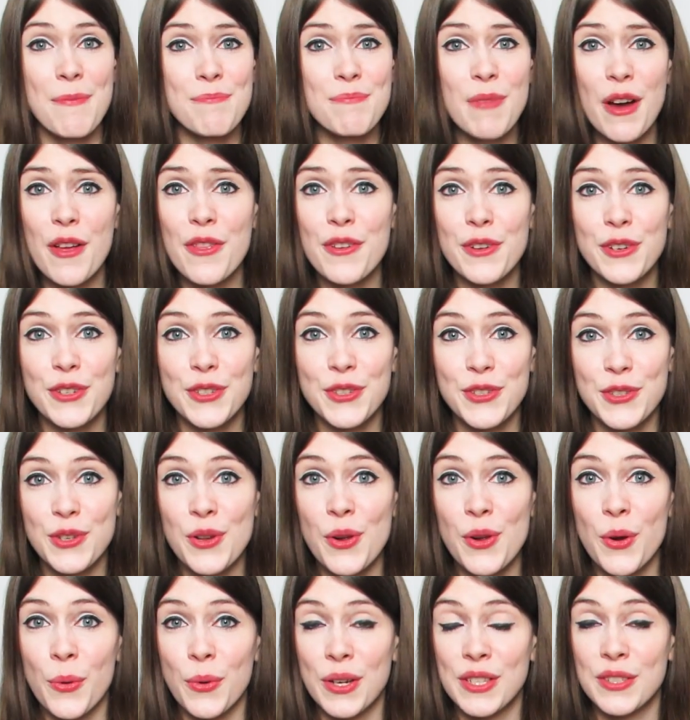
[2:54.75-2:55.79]
A mother's
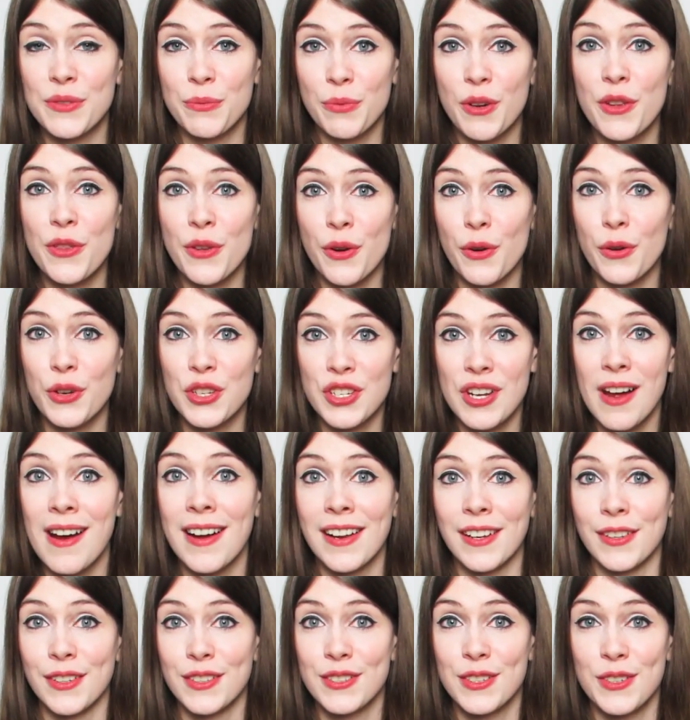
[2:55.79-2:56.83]
soul is with her
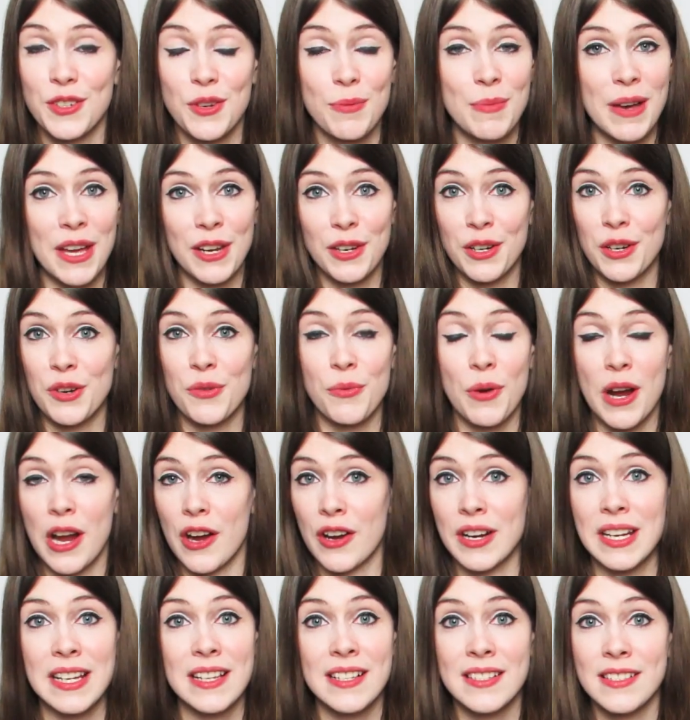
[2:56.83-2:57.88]
child, no matter
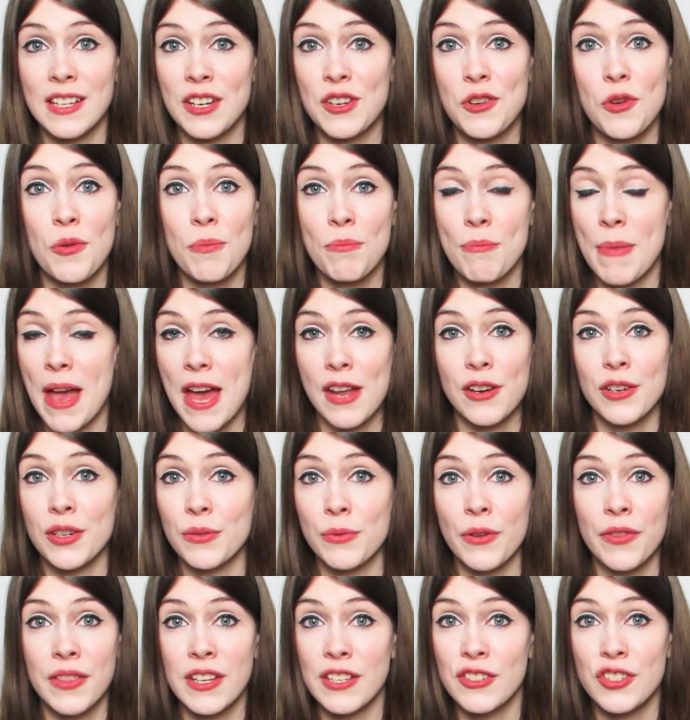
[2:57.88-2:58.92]
where it is and no matter
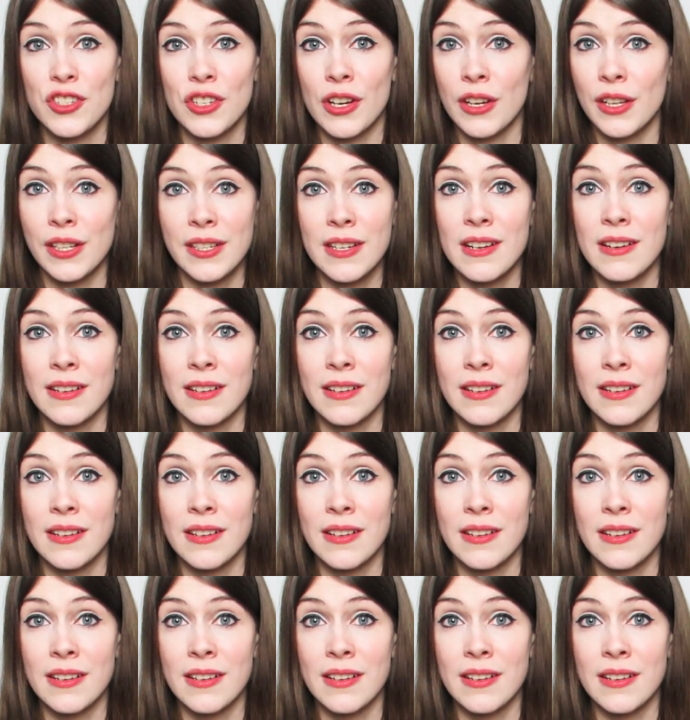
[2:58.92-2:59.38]
what this child